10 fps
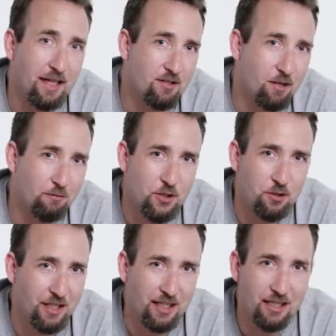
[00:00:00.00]
Thanks all for
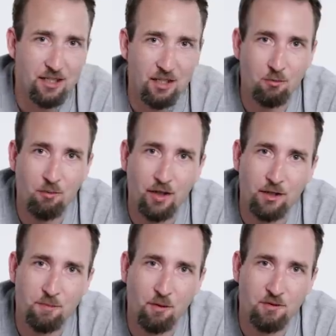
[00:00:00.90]
tuning in to
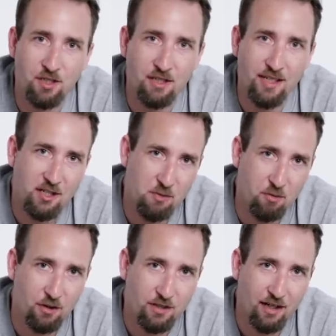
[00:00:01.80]
Wired's PUBG Tech
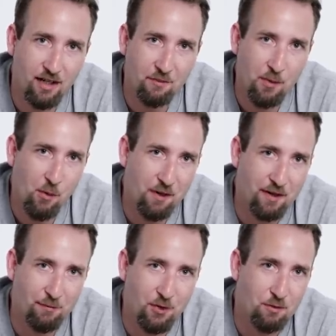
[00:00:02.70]
Support. I hope
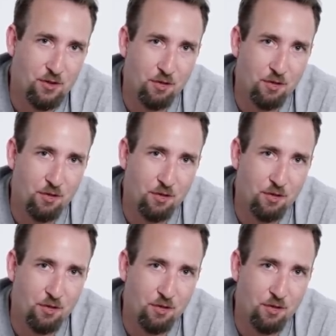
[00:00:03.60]
I've given you